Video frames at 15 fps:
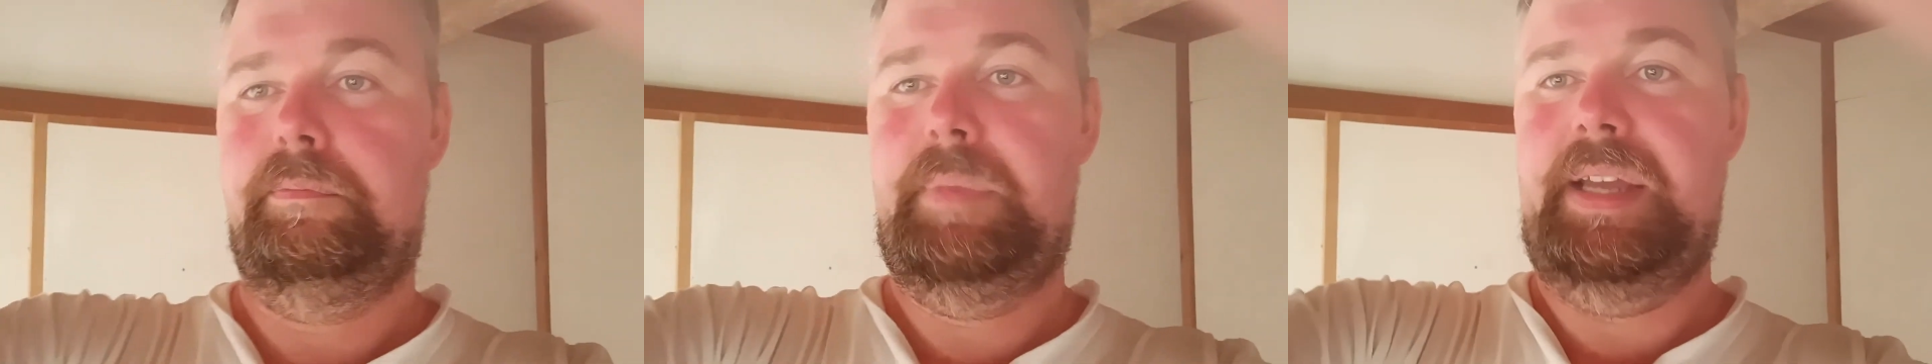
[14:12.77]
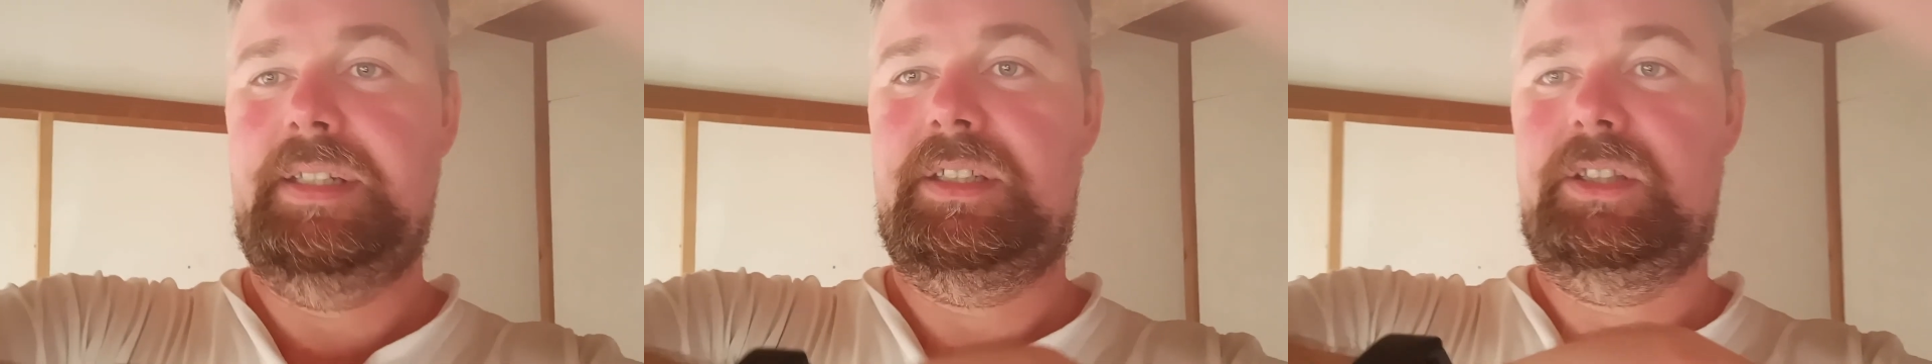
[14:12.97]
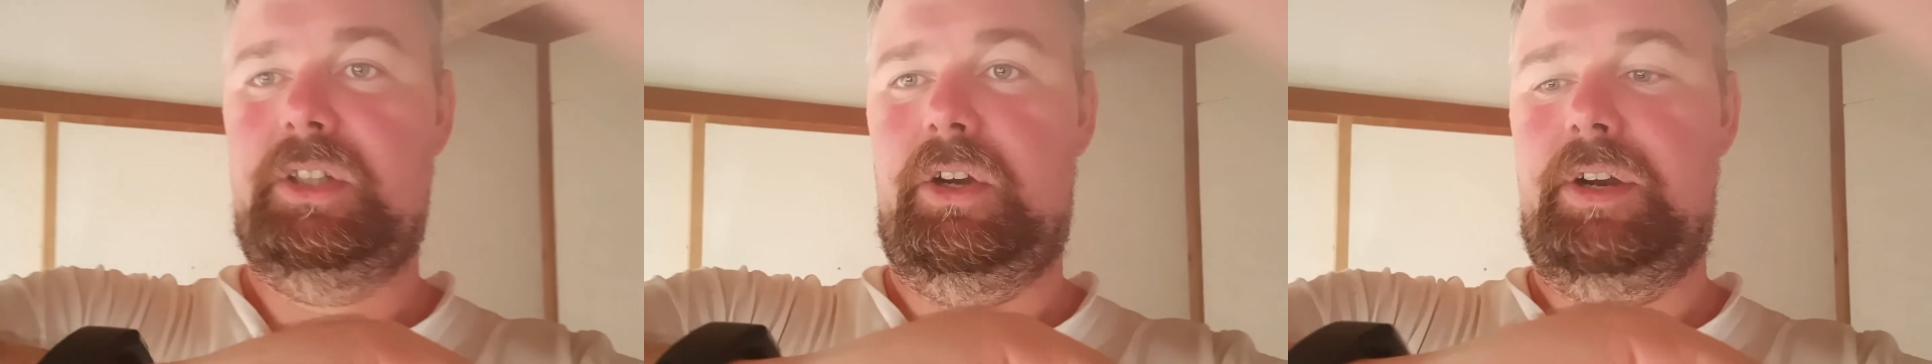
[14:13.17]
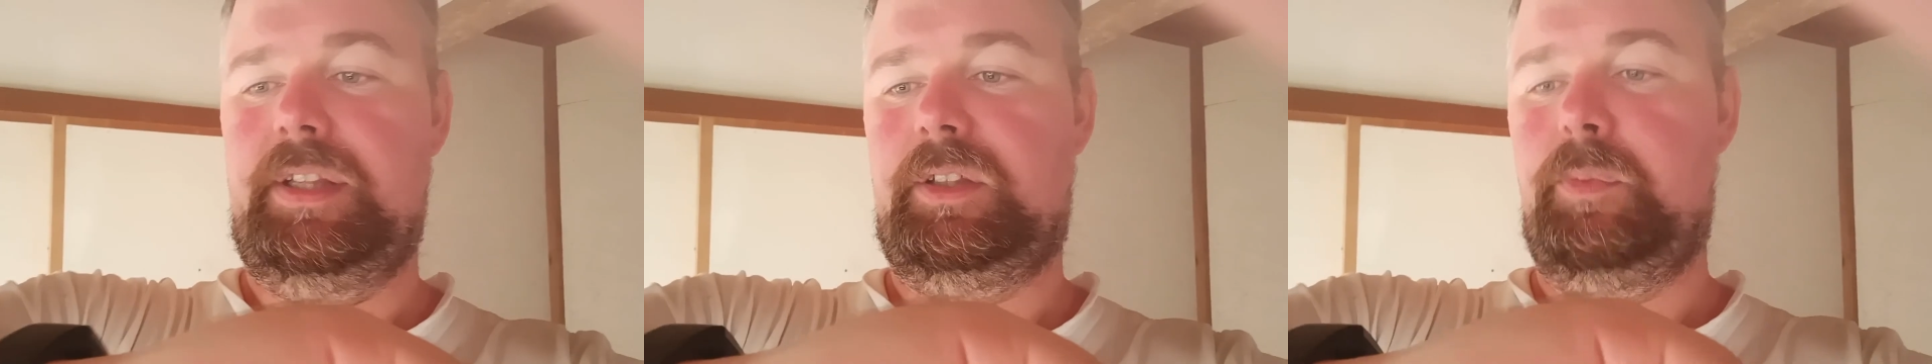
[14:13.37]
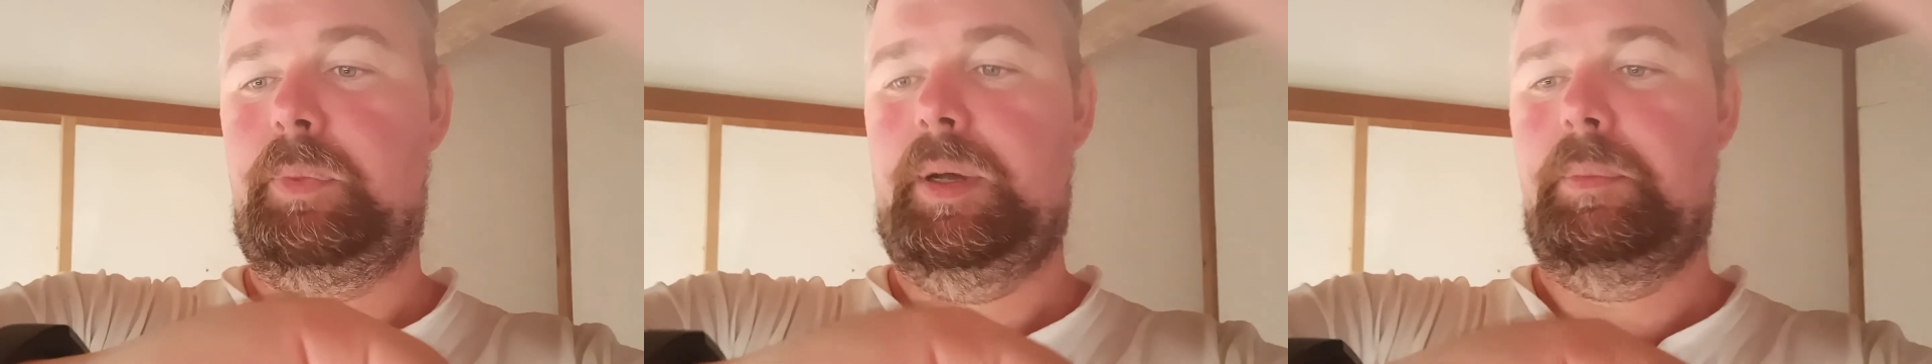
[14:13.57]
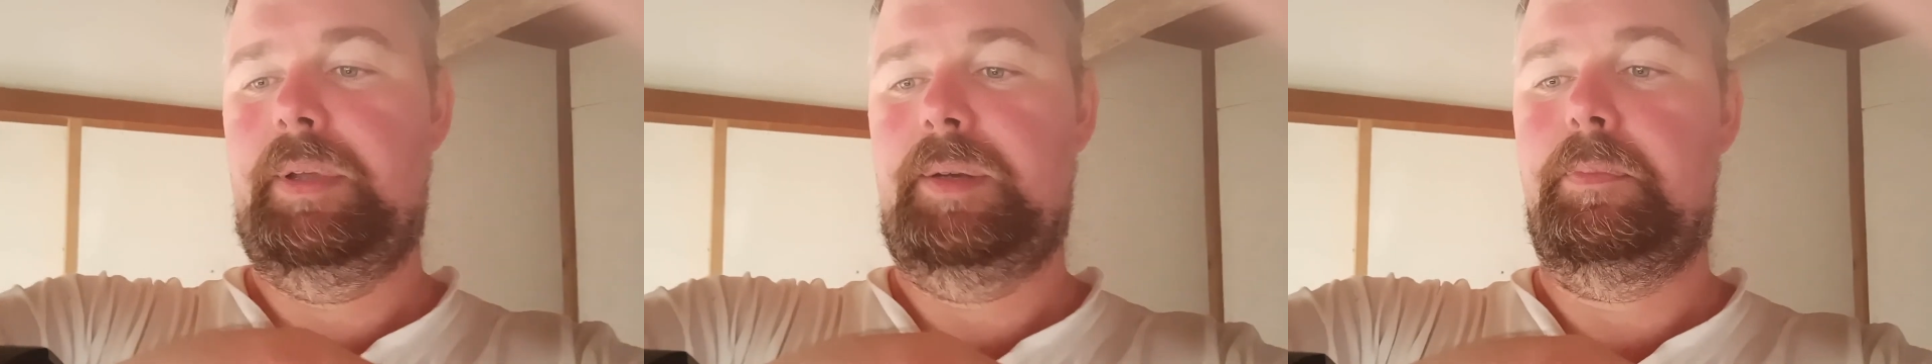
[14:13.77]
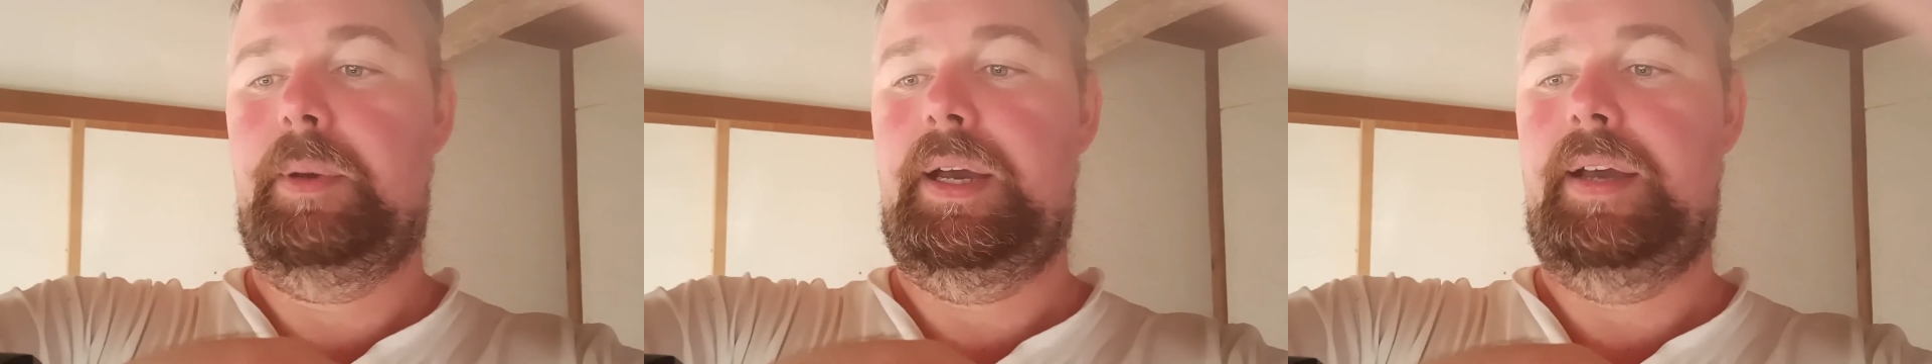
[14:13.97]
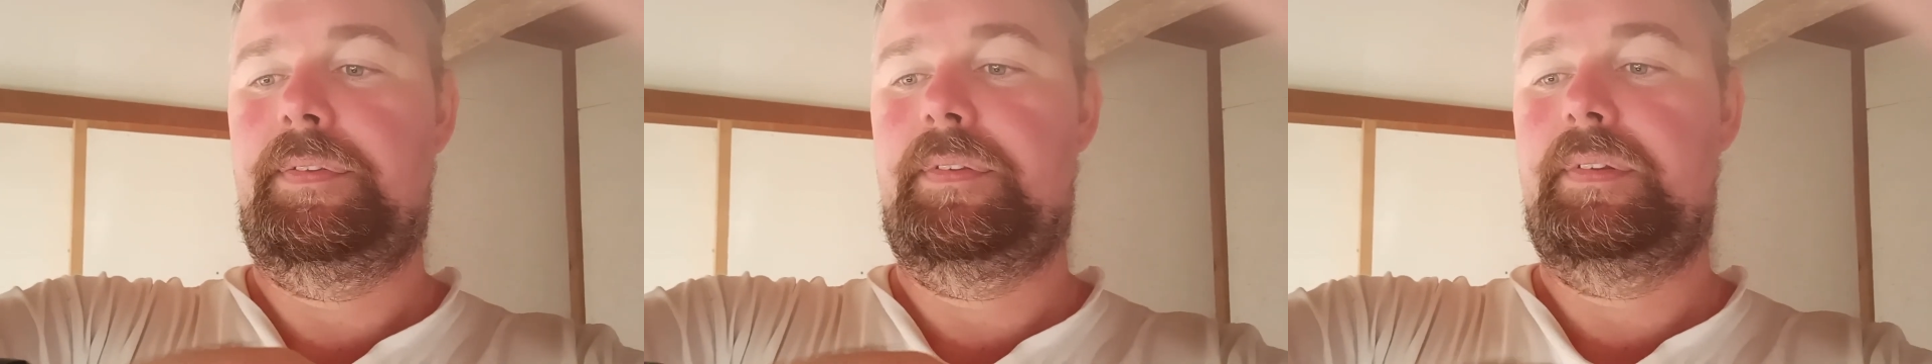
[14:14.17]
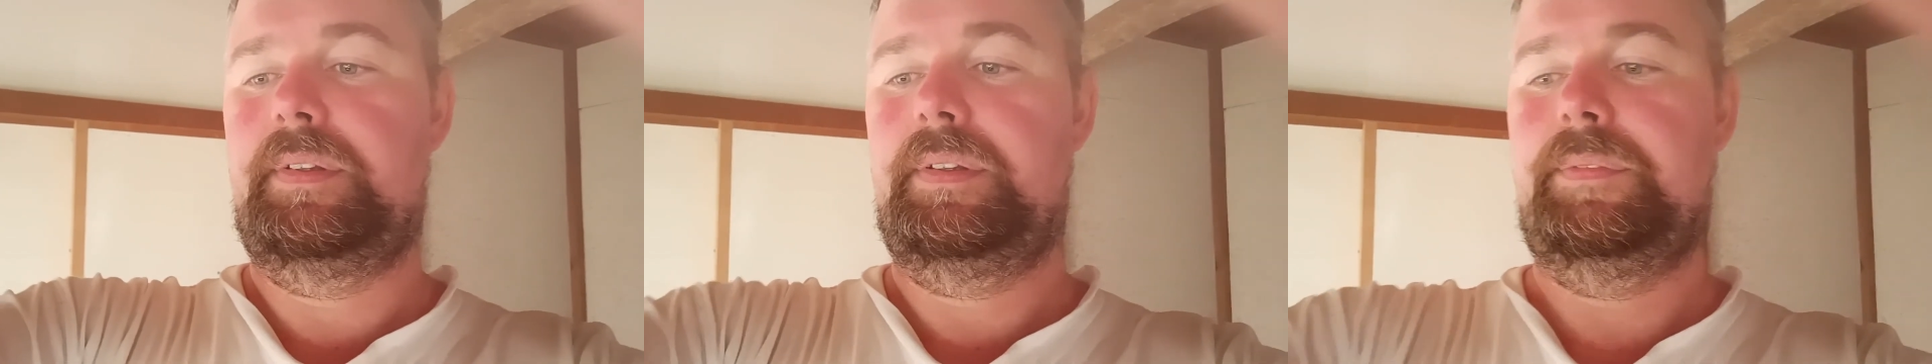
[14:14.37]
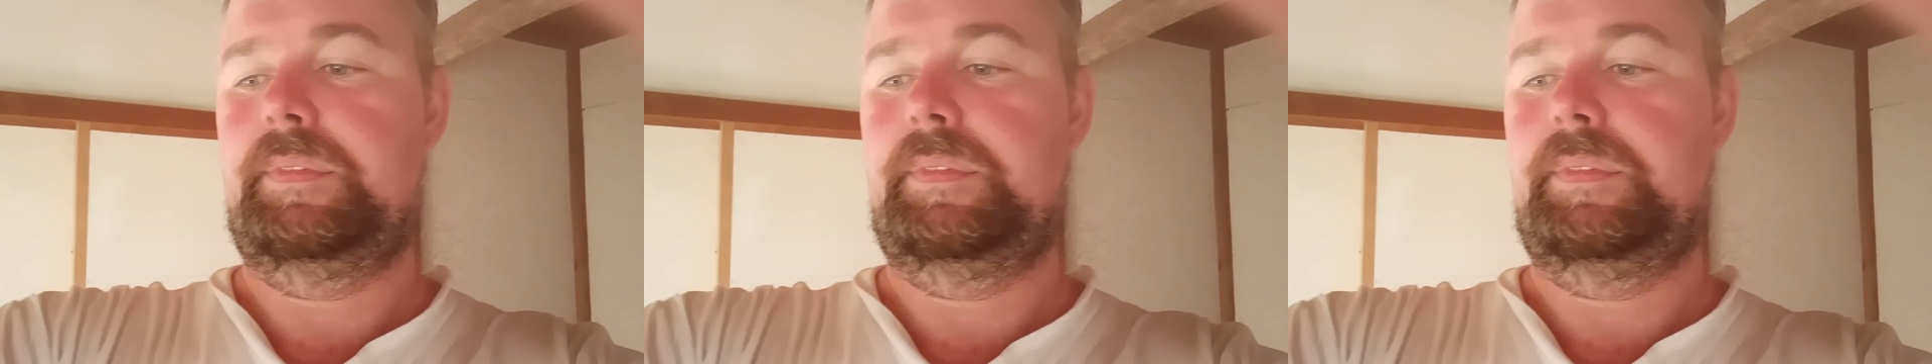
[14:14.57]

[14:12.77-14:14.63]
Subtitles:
Men's turn at the public bath